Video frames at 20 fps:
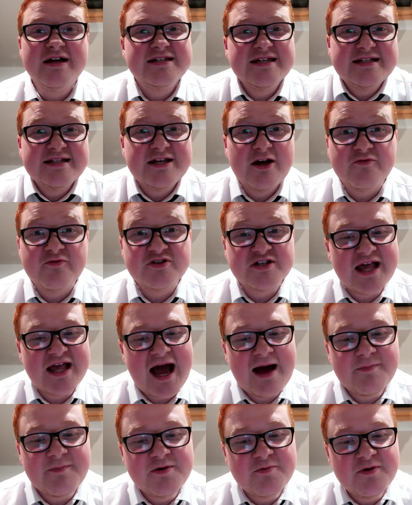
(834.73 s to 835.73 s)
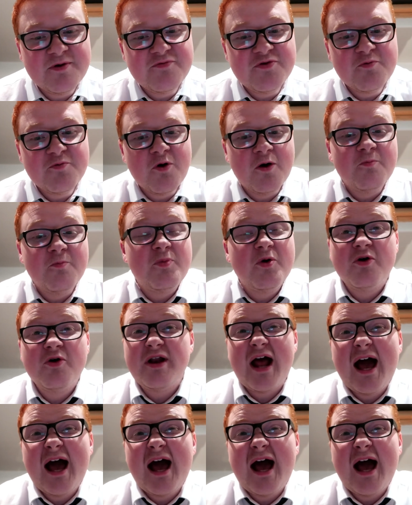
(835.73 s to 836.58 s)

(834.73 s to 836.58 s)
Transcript: City obviously happy with the 1 point.